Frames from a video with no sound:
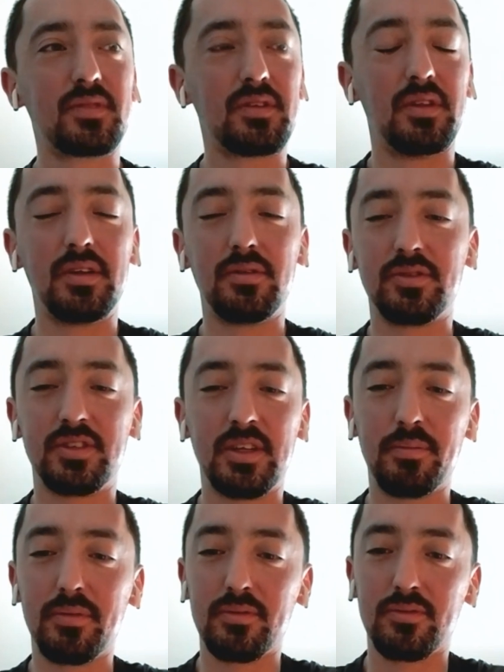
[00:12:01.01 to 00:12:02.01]
little
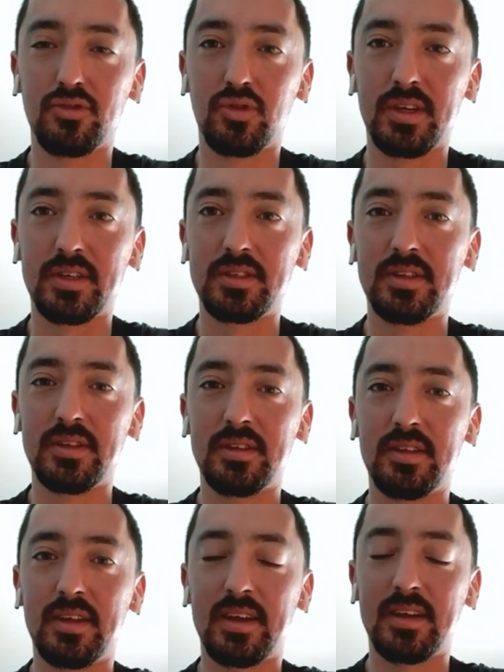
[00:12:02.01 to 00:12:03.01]
simple tricks that
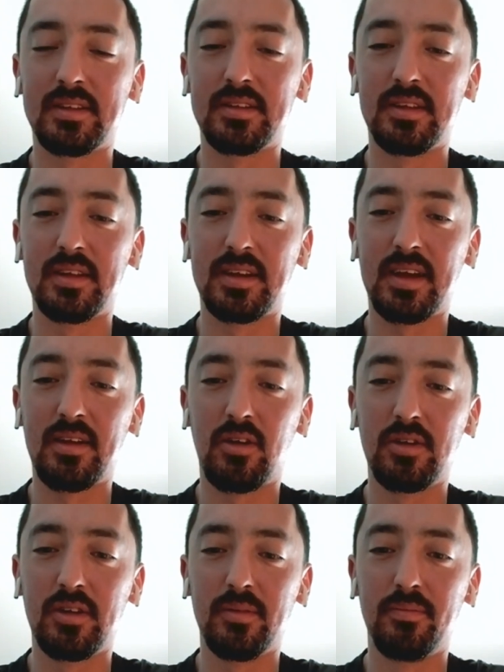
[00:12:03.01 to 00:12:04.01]
like it kind of
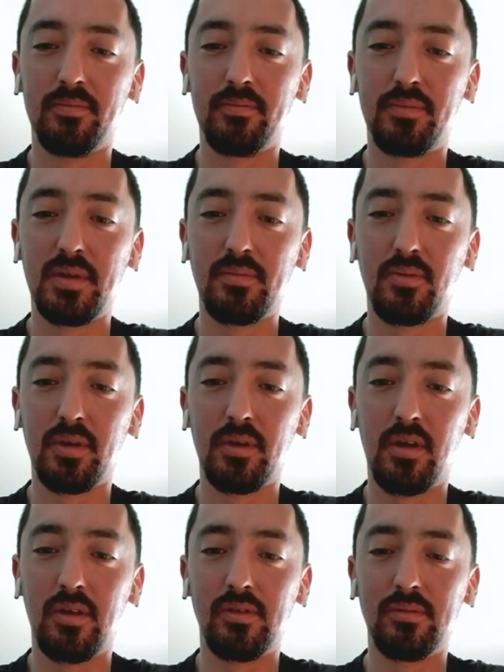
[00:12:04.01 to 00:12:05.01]
hard to pinpoint
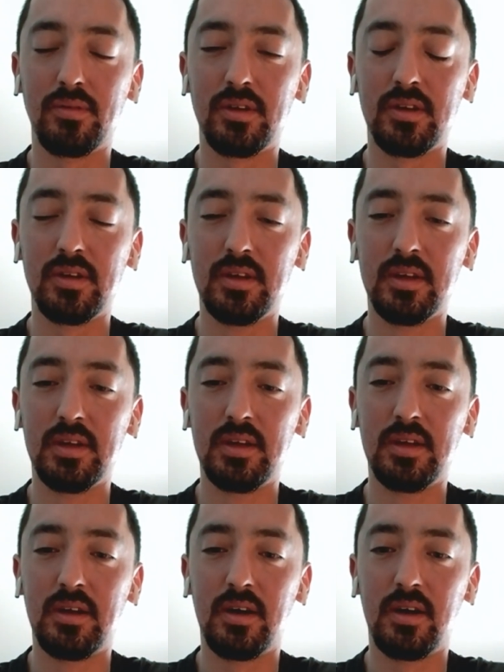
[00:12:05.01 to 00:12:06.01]
all of them, but
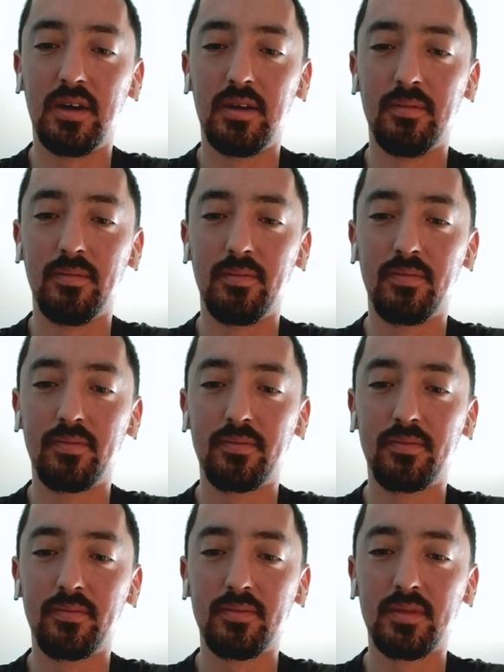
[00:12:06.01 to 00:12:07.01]

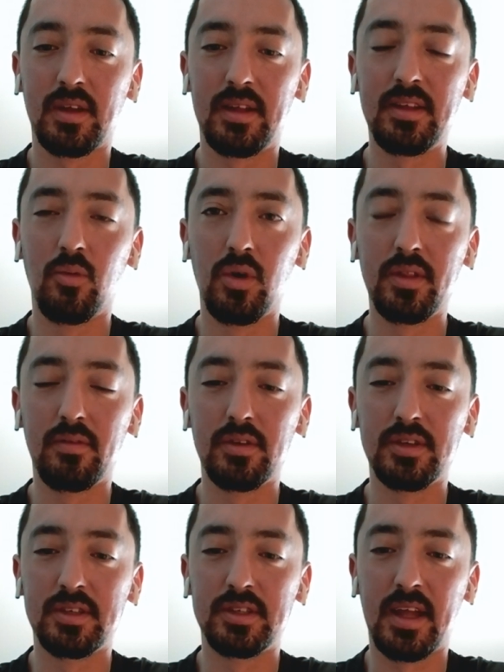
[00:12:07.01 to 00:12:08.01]
I think one that
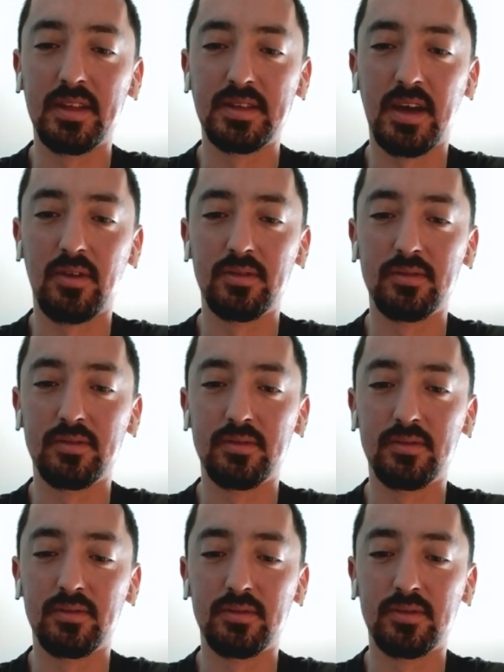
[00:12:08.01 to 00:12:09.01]
really stands out.
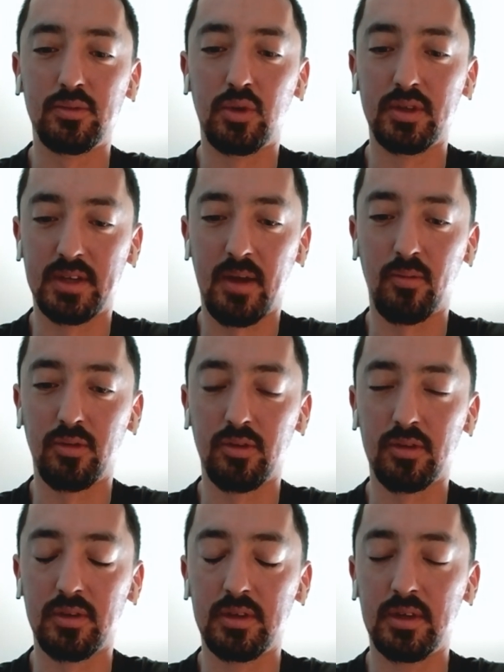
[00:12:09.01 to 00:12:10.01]
One time
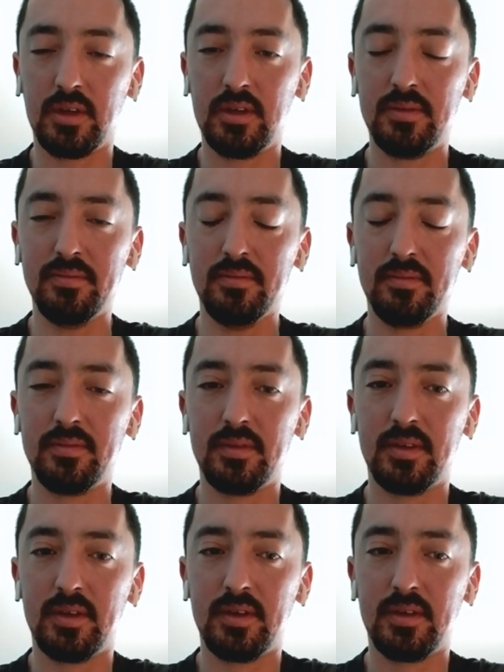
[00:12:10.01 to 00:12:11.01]

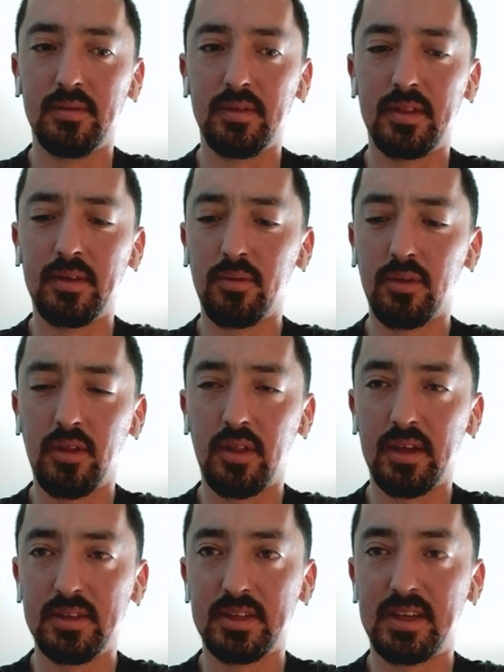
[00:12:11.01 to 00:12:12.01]
I think we were on the
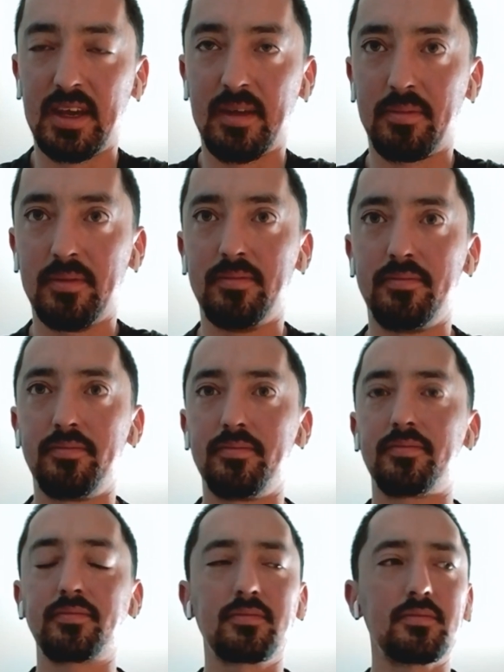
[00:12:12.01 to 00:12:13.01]
lanes at camp, and
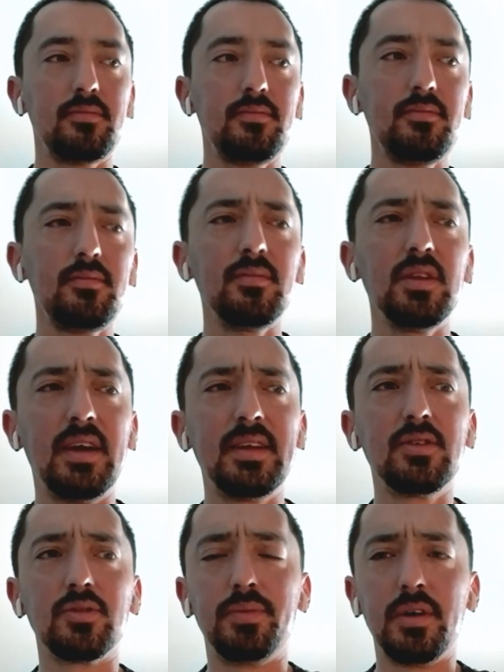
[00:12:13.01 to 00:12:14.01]
I
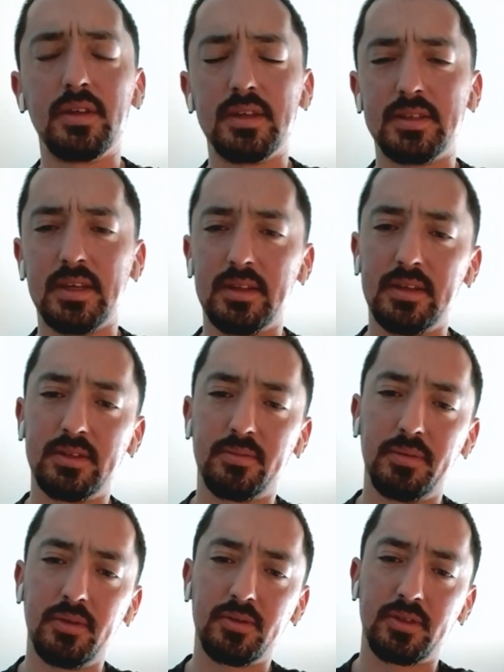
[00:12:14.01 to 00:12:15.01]
think it was Bill that said this.
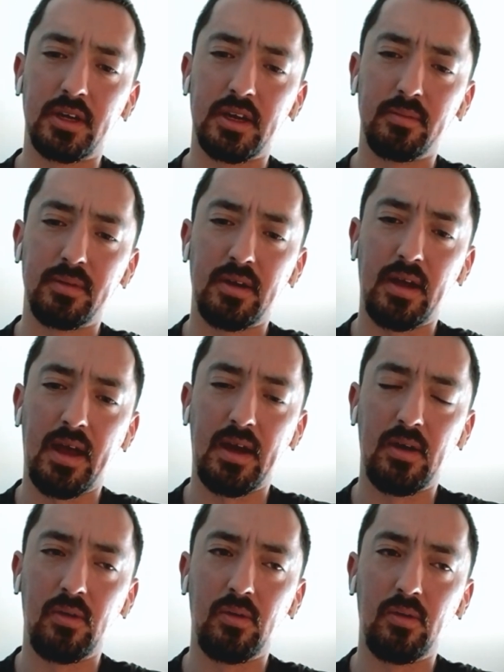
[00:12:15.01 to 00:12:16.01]
Bill was talking about
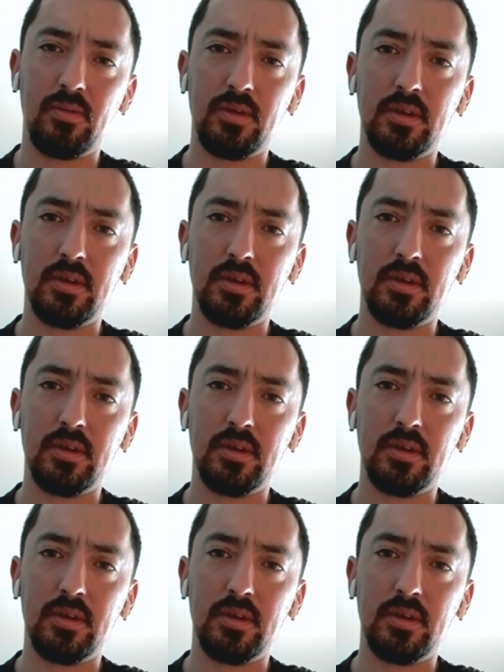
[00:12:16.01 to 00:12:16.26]
how